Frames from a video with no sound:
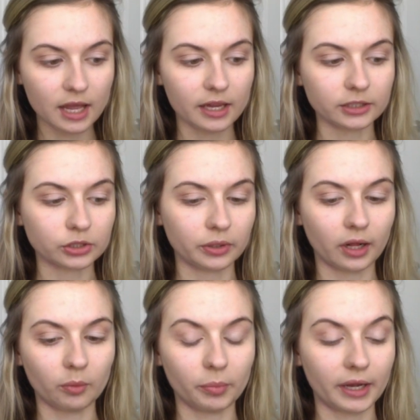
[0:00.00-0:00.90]
It's going to
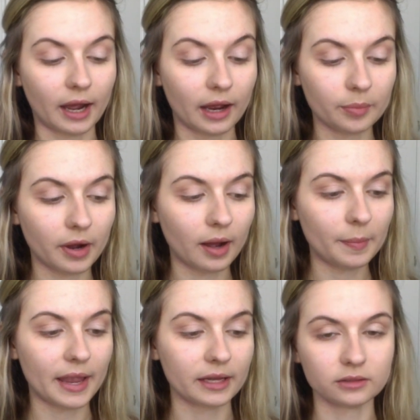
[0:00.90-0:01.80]
help my eye pop,
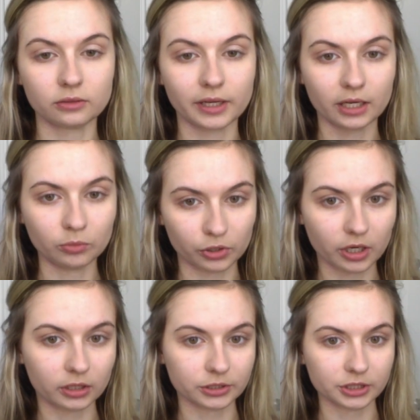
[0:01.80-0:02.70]
and it'll add more
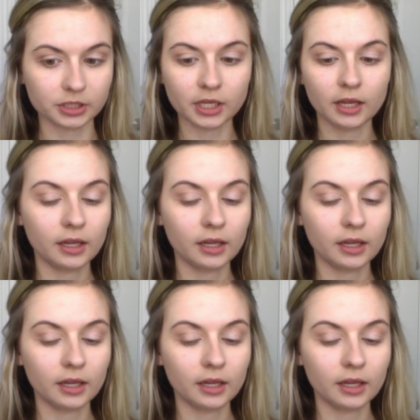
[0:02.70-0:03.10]
colors